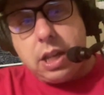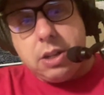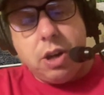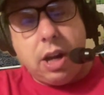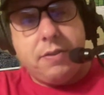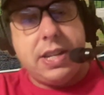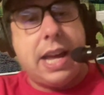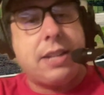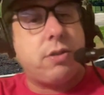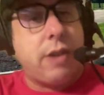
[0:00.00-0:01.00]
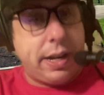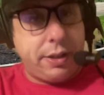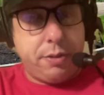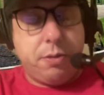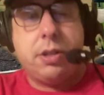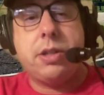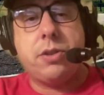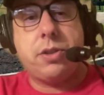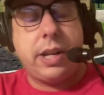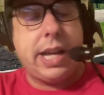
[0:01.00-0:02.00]
Donovan Ezeiruaku, your
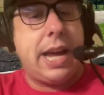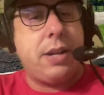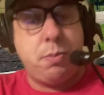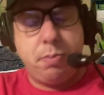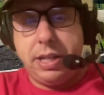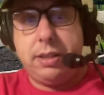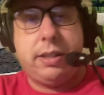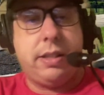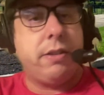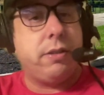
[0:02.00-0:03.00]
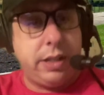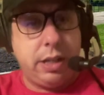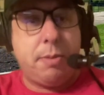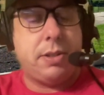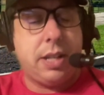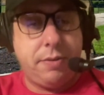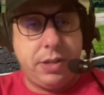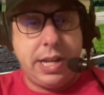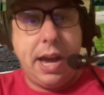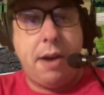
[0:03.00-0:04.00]
starting edge who played literally almost
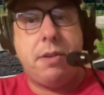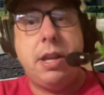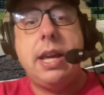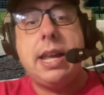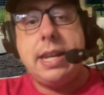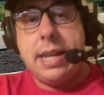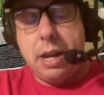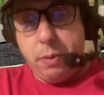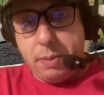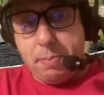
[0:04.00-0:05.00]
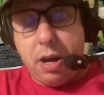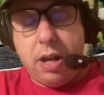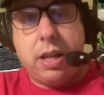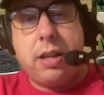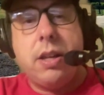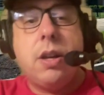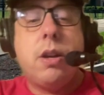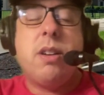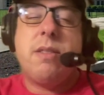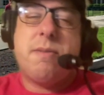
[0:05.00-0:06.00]
every down. Neto Ekpala,
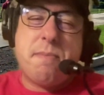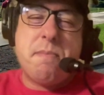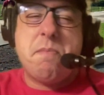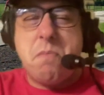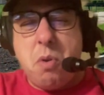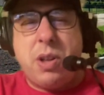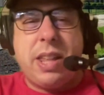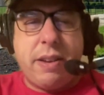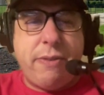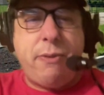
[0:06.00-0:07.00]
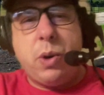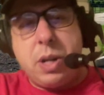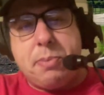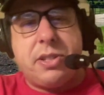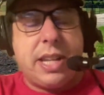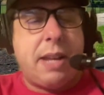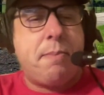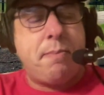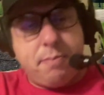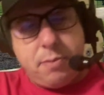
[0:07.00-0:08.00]
more like 40%,
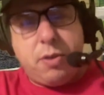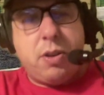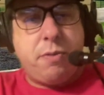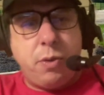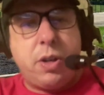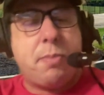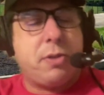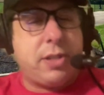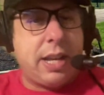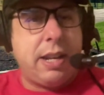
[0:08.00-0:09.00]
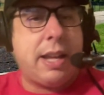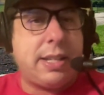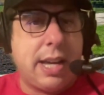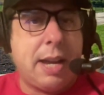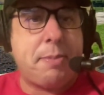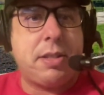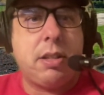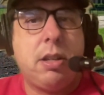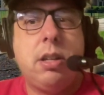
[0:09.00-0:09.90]
40% at times.